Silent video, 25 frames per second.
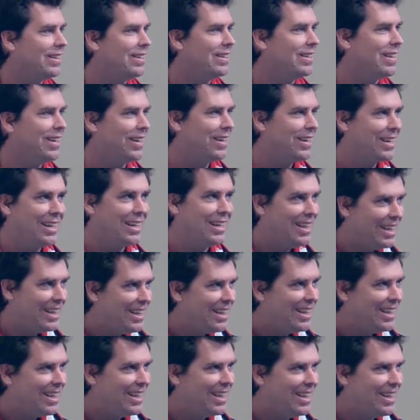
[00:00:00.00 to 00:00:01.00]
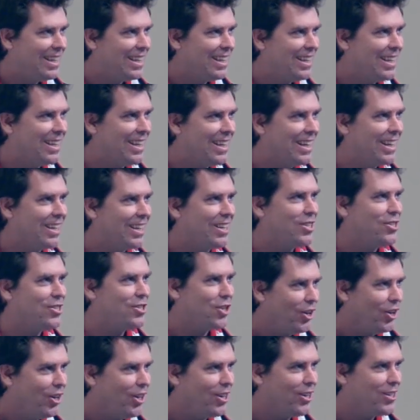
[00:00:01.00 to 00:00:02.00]
like
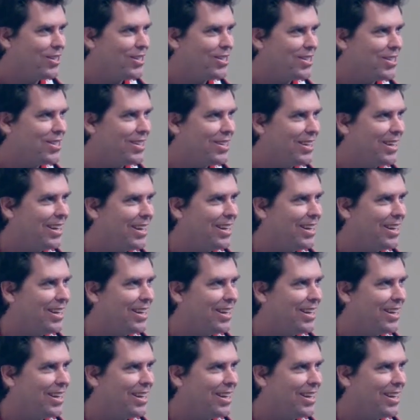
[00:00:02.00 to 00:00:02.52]
Xolos.